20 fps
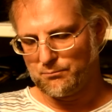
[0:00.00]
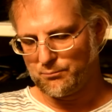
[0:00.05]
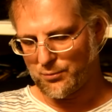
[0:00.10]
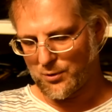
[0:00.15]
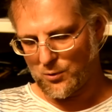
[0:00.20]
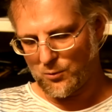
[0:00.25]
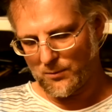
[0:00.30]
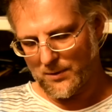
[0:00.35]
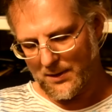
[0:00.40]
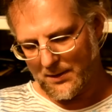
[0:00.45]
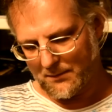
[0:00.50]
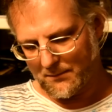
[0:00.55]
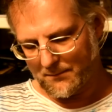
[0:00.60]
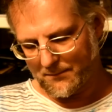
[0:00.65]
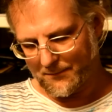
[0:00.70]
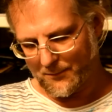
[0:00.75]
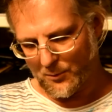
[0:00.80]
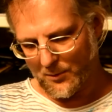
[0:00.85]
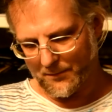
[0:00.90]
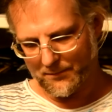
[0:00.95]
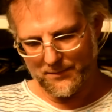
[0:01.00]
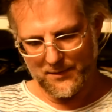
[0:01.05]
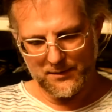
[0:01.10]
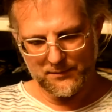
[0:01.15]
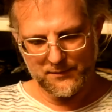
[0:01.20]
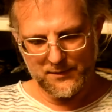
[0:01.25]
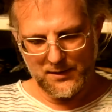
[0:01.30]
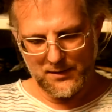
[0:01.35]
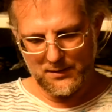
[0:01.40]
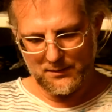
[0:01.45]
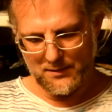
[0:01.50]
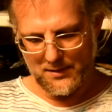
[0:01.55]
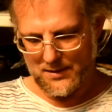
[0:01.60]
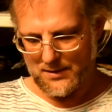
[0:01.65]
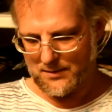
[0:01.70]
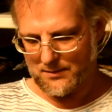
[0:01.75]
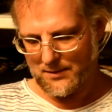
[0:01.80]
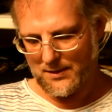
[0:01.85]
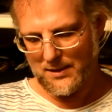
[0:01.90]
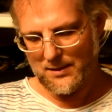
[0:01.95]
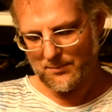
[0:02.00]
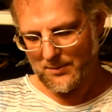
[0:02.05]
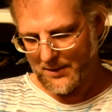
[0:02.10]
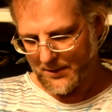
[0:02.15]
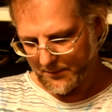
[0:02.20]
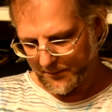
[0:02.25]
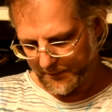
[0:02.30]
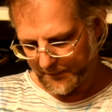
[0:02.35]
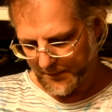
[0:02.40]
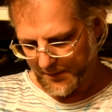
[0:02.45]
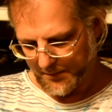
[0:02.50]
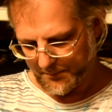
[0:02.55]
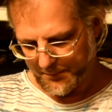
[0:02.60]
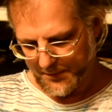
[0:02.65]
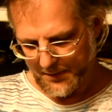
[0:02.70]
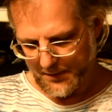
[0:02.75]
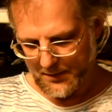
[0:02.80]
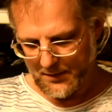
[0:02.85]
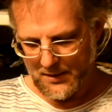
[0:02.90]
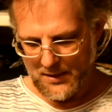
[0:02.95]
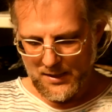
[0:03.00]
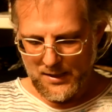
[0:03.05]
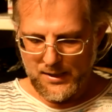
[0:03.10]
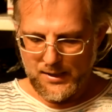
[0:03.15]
broken 450 on eBay or something,